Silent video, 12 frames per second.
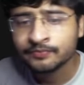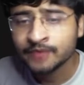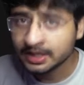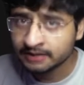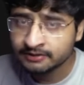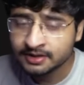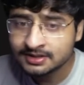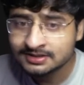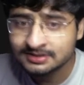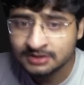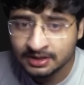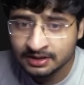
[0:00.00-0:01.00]
They're
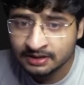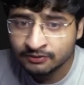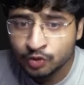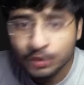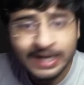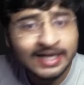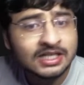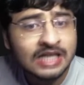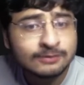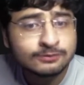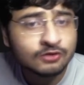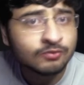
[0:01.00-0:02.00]
giving you n
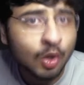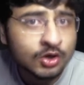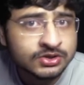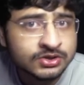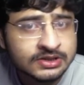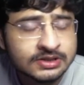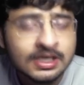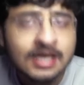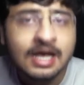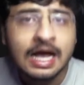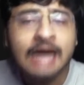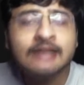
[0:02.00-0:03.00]
types of boxes,
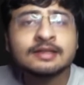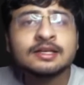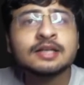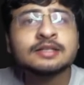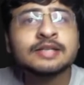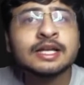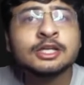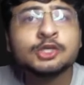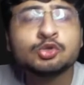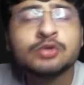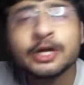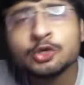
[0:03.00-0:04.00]
and they are telling
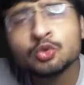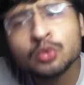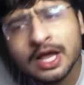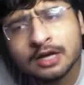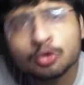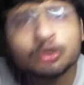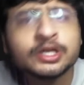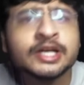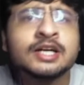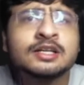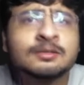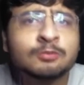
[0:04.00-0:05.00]
you that you can
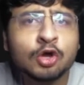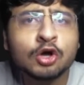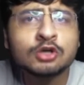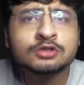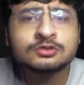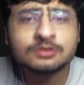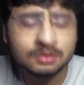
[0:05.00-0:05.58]
rotate the block.